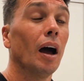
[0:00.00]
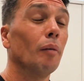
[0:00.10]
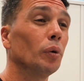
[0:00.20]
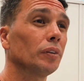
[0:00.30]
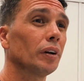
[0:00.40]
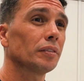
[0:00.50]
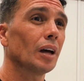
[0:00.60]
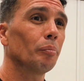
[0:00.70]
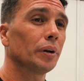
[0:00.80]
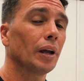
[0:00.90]
I'm also going to
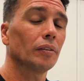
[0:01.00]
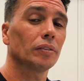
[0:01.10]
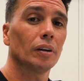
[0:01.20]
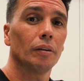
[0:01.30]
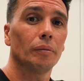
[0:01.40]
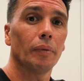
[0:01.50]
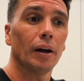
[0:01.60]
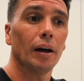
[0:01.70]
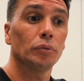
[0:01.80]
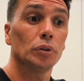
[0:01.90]
start putting out some
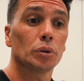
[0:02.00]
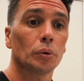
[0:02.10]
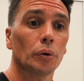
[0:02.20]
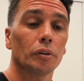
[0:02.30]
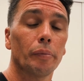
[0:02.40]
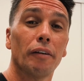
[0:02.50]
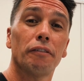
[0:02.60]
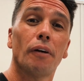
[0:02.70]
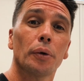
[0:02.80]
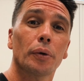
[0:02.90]
tutorials
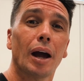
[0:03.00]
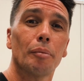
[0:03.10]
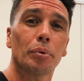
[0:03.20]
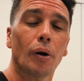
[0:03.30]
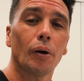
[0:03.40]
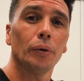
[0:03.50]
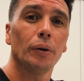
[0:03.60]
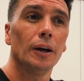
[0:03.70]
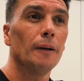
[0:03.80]
about Final Cut Pro